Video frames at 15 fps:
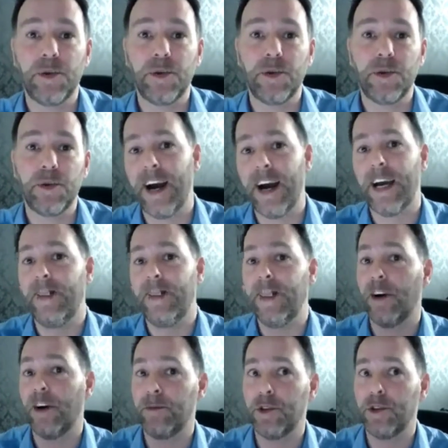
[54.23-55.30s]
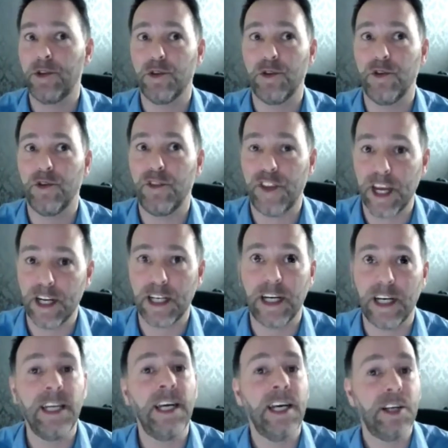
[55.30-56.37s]
25 up to
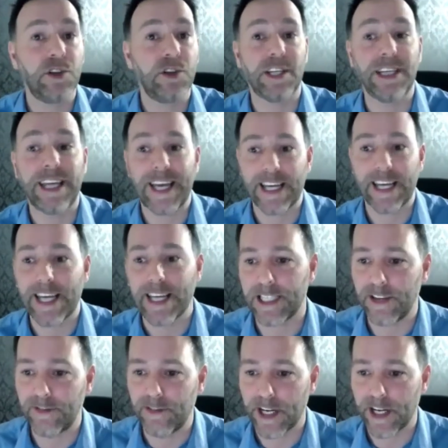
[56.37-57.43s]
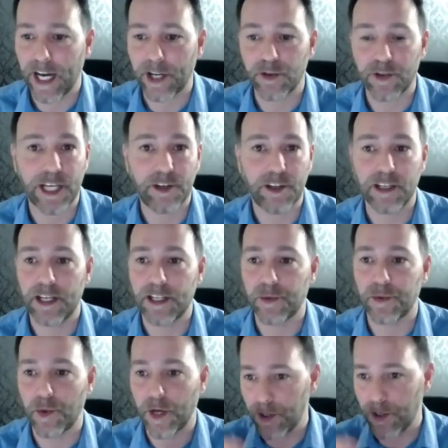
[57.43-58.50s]
30. So yeah, you can definitely narrow it down
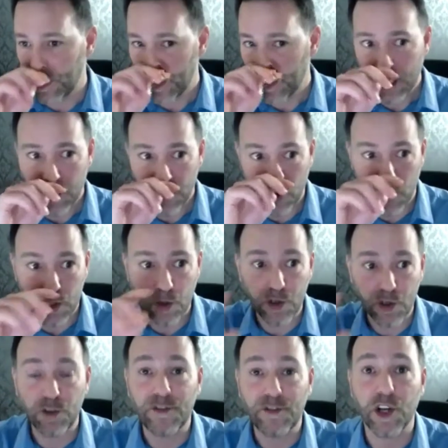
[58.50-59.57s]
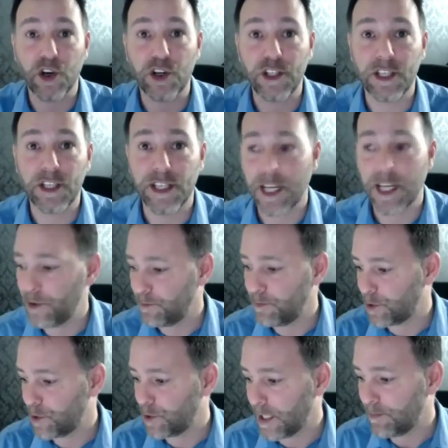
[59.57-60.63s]
as well. So I don't know if you're on just now,
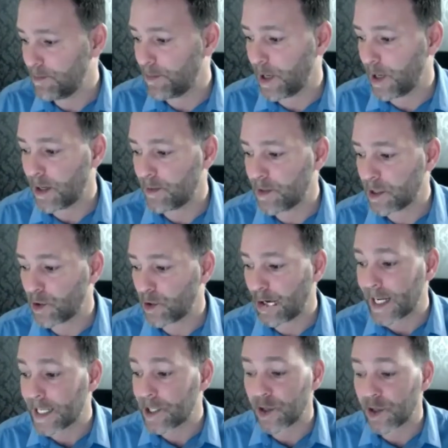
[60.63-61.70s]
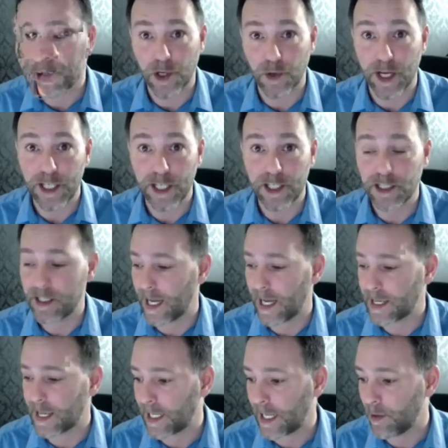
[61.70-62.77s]
Julie, but I'm just going to answer all the questions
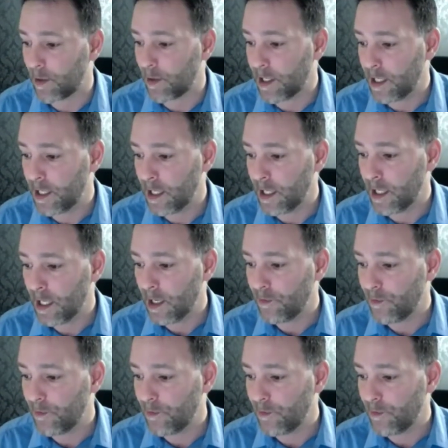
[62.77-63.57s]
as they came in